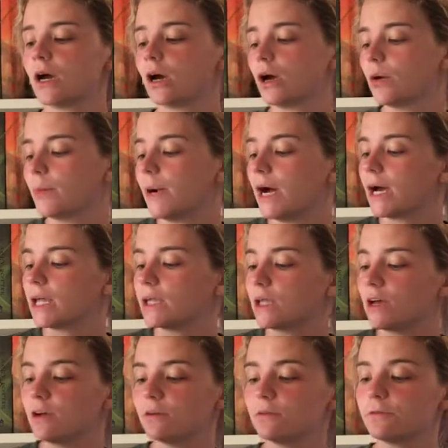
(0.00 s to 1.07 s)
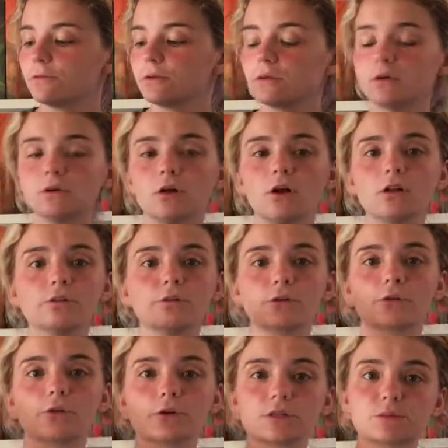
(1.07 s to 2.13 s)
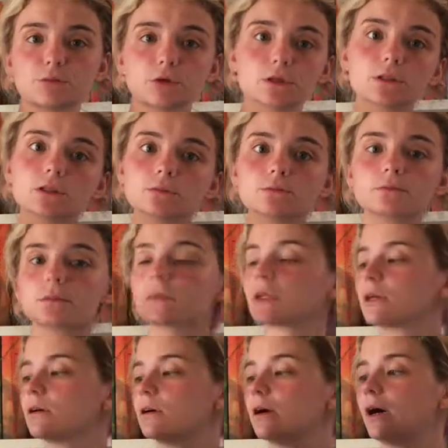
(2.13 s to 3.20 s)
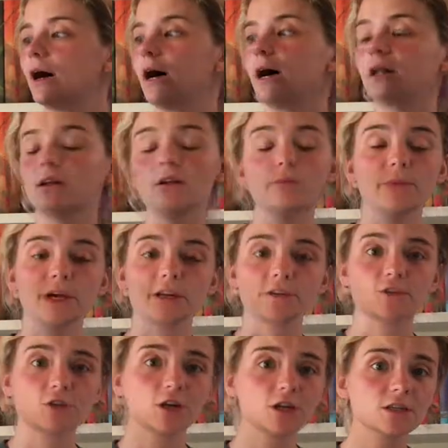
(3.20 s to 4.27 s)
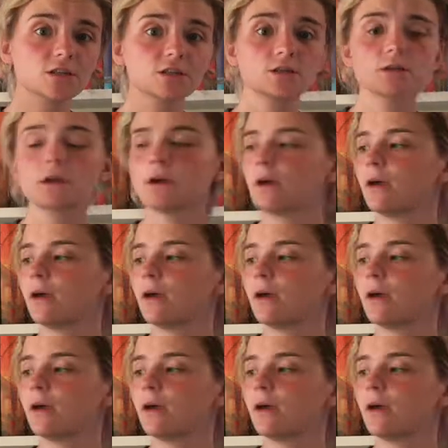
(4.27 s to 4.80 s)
I love all of Rick Riordan's books. I love Magnus Chase.